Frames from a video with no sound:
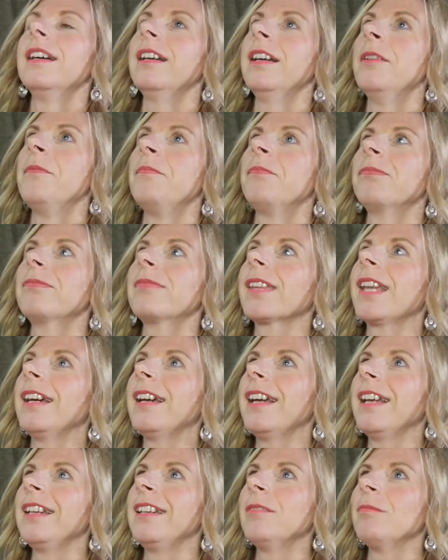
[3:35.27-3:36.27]
And
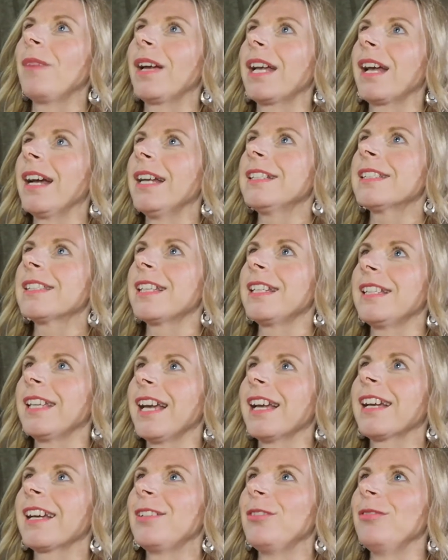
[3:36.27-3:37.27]
my guide said,
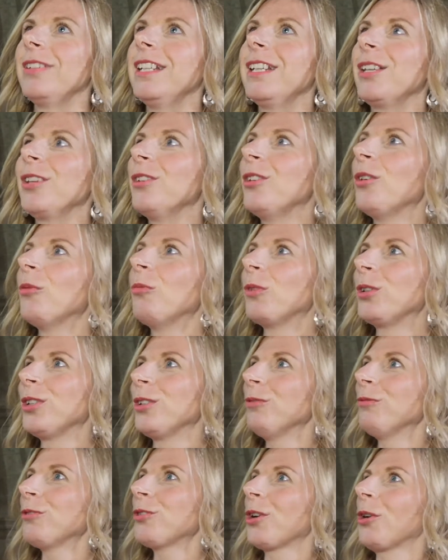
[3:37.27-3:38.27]
yeah, Katerina, you know what
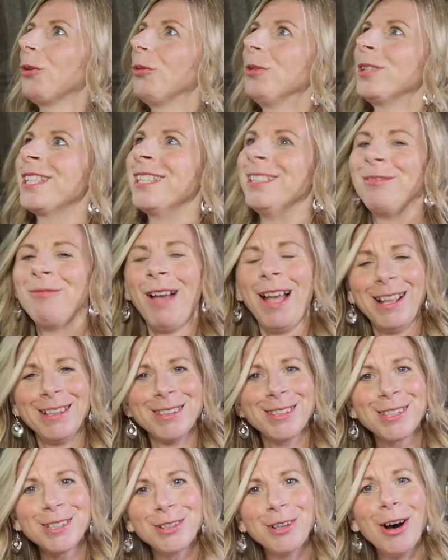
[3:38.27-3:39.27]
you've chosen,
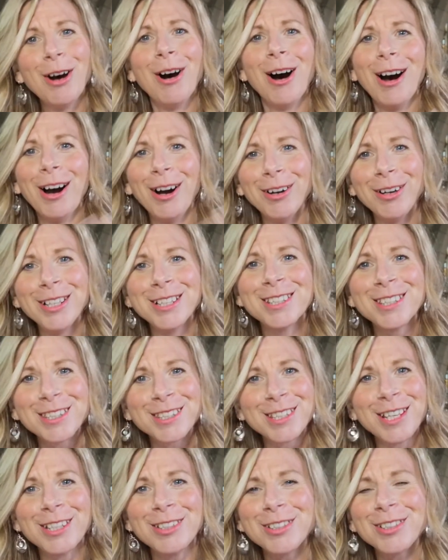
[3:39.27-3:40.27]
hence you are in
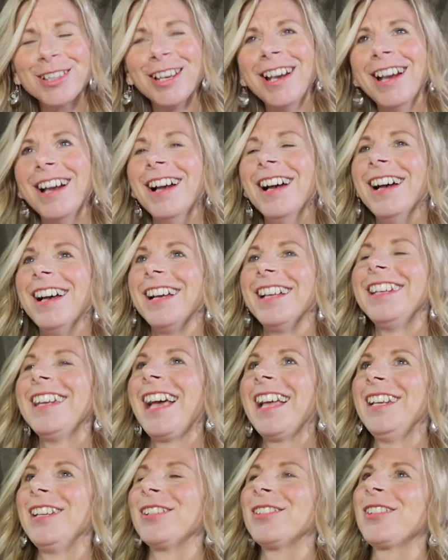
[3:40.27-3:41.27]
such an
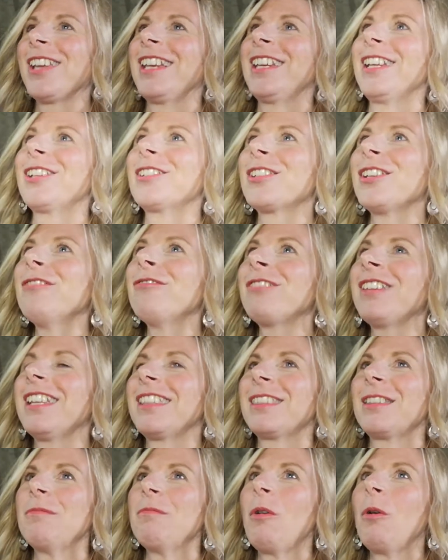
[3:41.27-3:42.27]
energetic shift
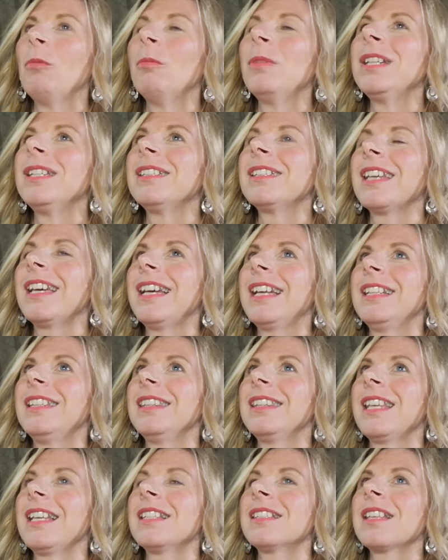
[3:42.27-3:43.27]
at the moment.
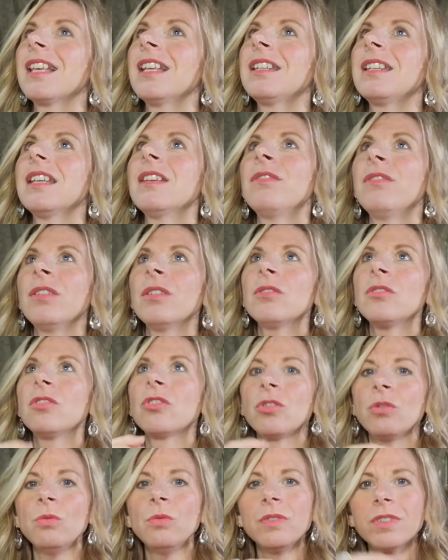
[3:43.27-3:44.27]
And they said, if you
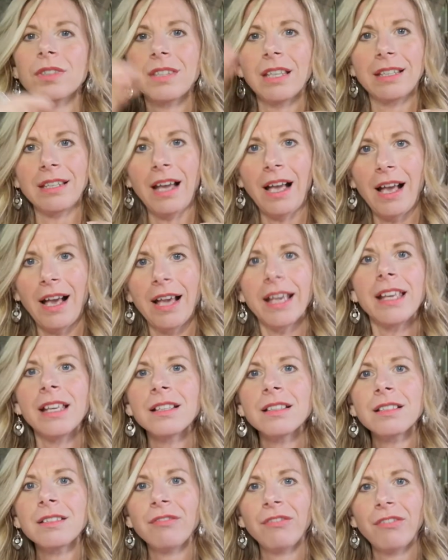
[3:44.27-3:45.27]
choose that
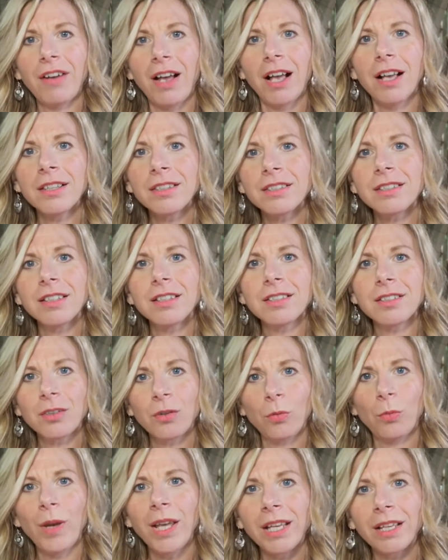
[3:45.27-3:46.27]
highest, fastest,
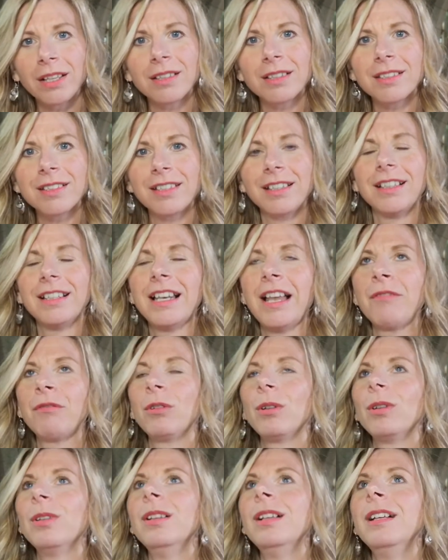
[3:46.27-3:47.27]
quickest
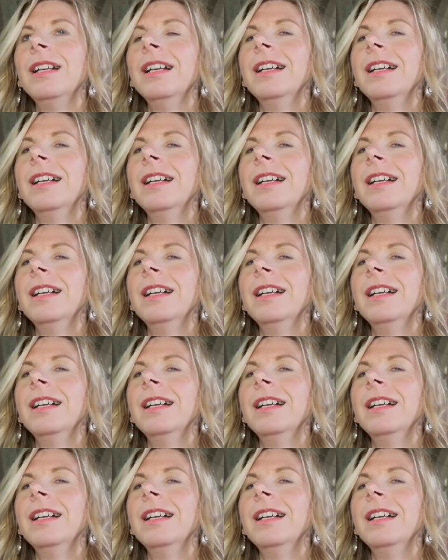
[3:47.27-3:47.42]
level,